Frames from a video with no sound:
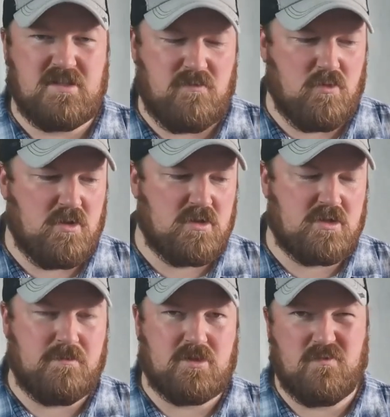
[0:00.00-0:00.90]
If you want
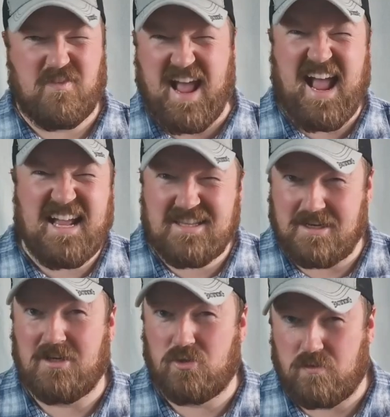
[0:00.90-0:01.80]
some sort of
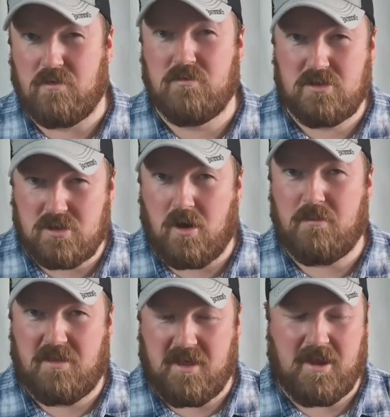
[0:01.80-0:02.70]
handling drills
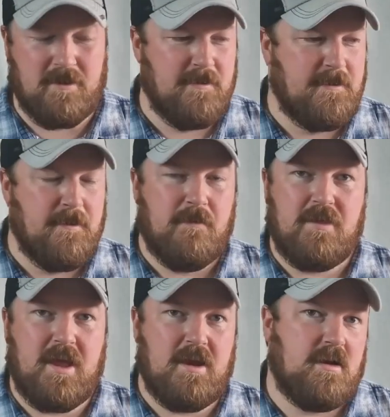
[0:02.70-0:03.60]
type thing,
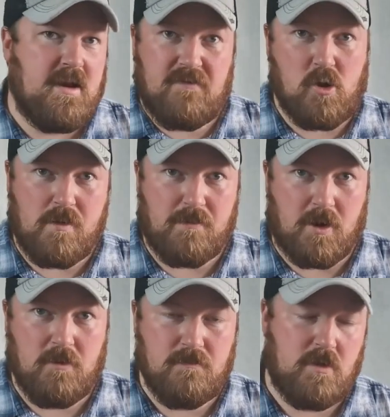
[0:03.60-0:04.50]
then leave a comment
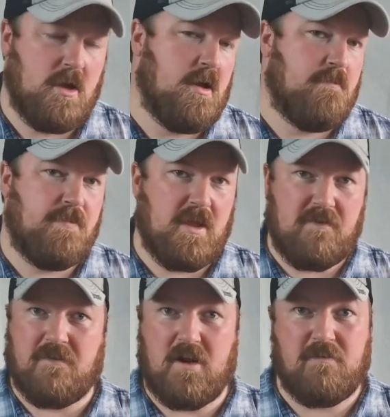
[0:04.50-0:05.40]
below.
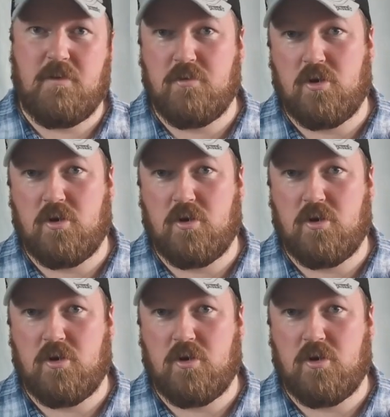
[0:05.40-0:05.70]
If enough people